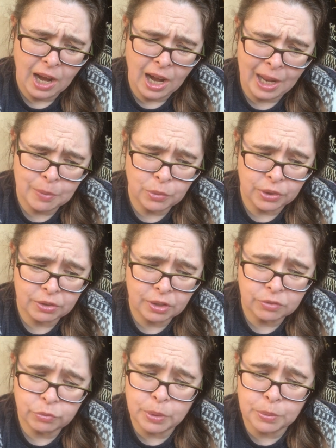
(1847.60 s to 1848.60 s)
I'm wondering
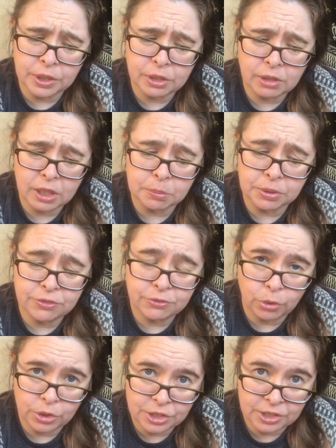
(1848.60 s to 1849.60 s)
if we were incredibly
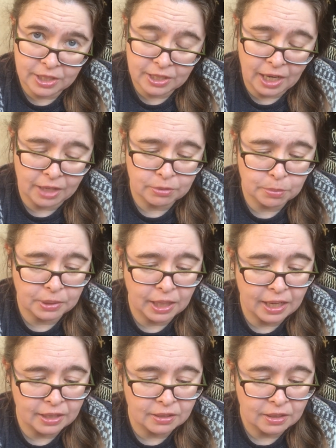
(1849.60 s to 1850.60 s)
fortunate, I
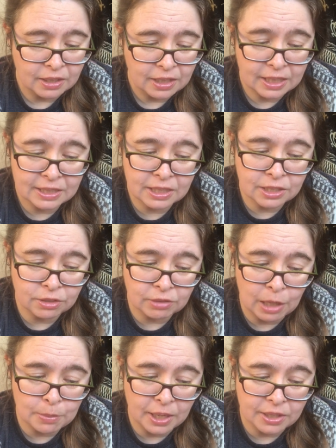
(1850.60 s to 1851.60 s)
replied. It didn't
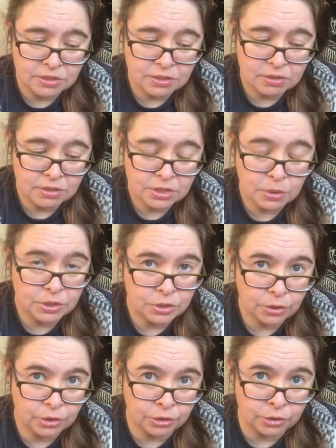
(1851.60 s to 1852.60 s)
grab us, so it
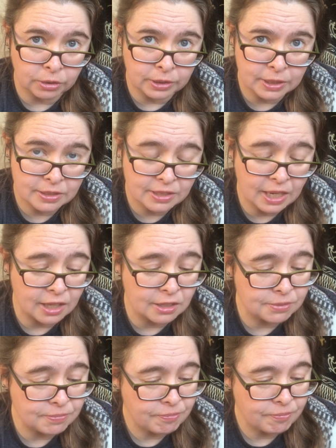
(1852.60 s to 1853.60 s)
took Earl instead.